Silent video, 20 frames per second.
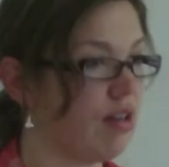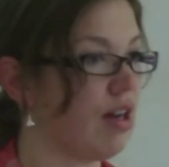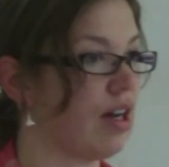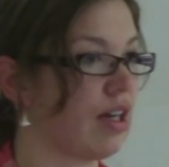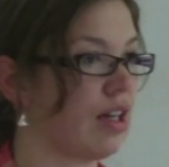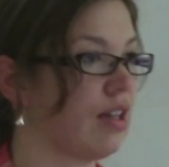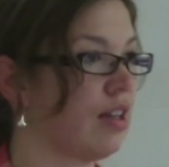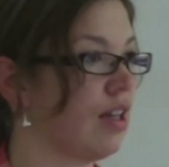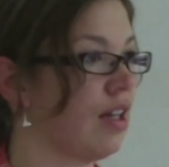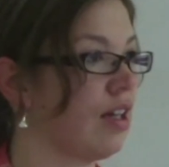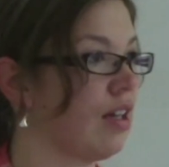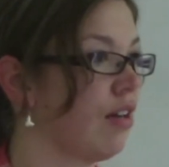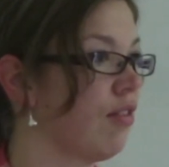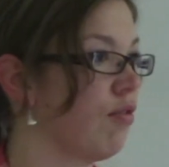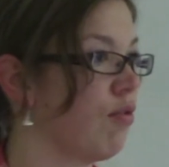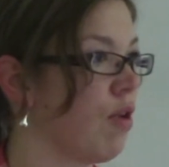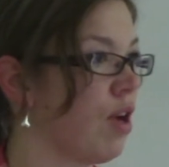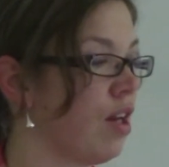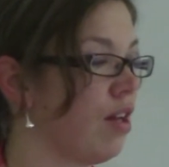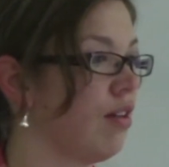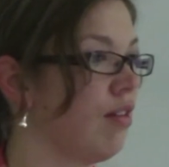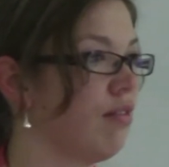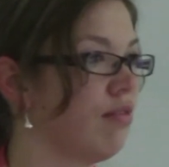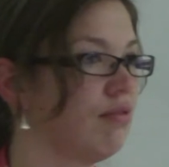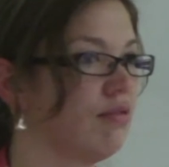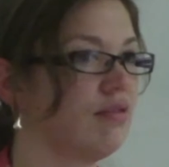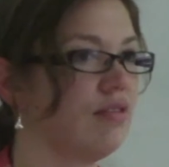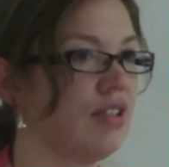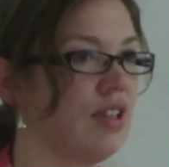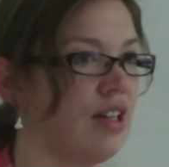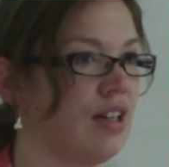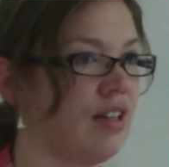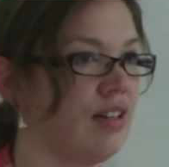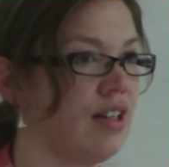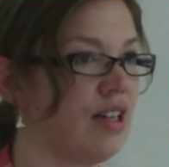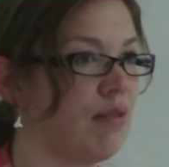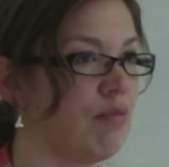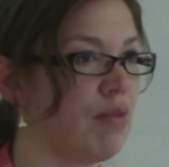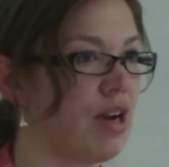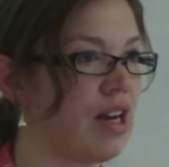I can think of one
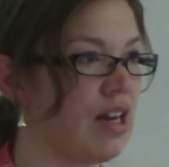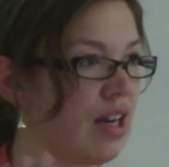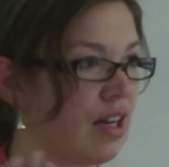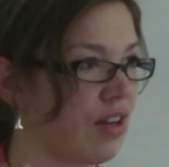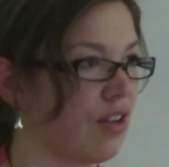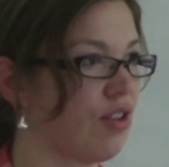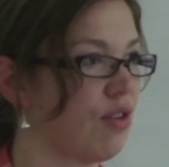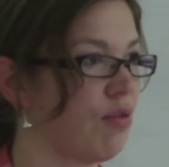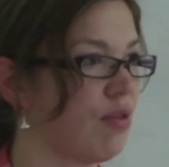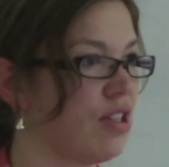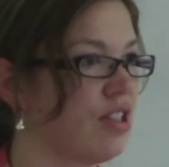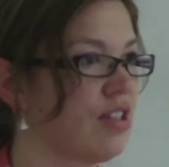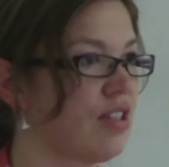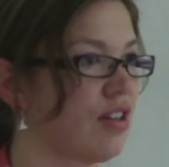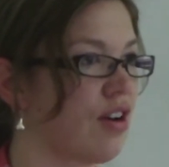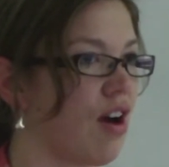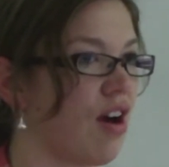in my neck of the woods.